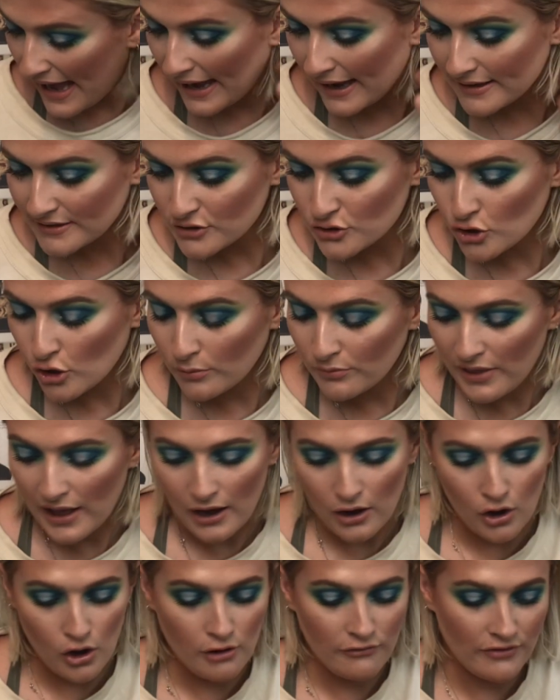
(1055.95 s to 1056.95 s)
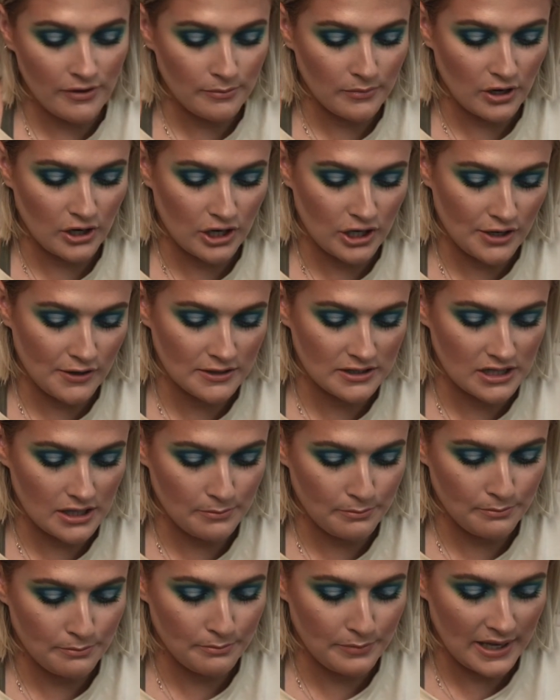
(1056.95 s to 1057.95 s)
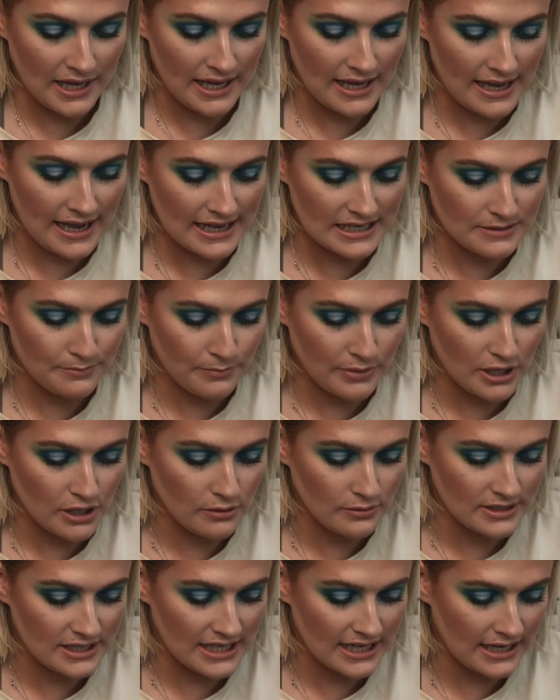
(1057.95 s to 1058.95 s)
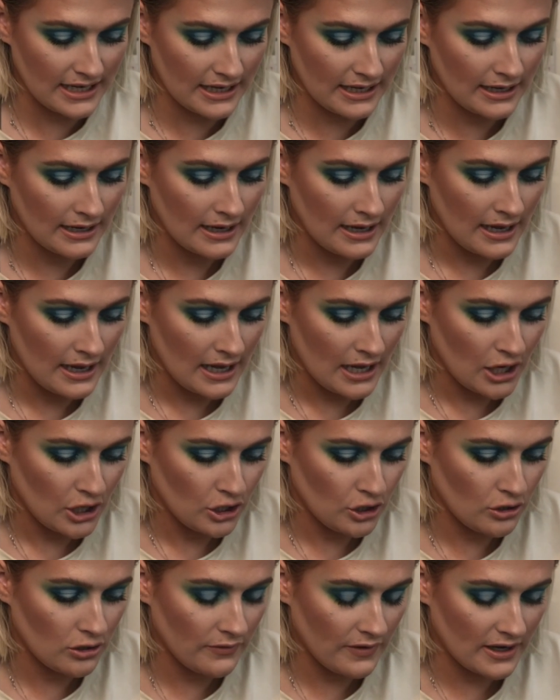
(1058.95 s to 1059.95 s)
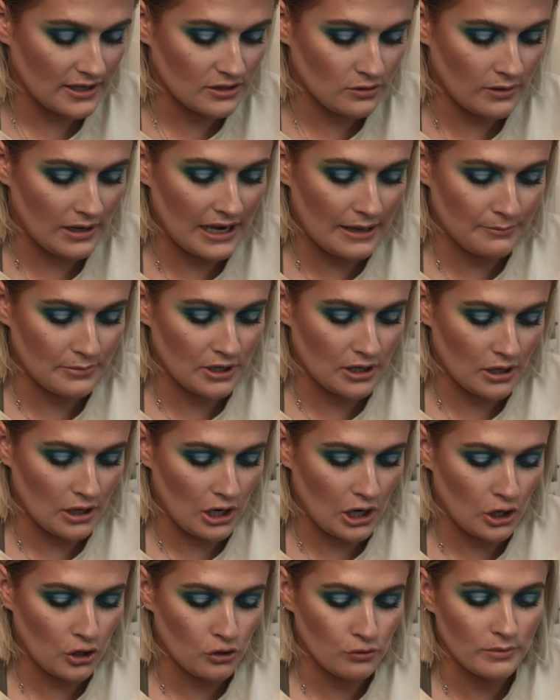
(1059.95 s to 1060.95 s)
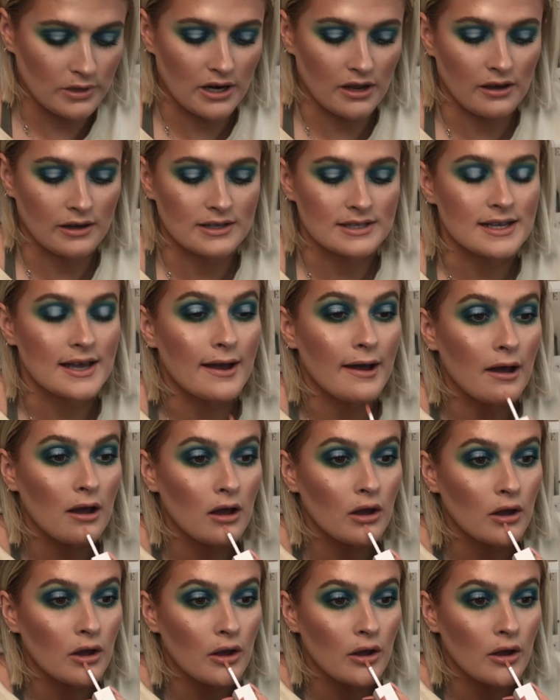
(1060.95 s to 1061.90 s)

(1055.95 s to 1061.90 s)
And to top that off, I'm going to use the PS Beauty Universal Lip Luminizer.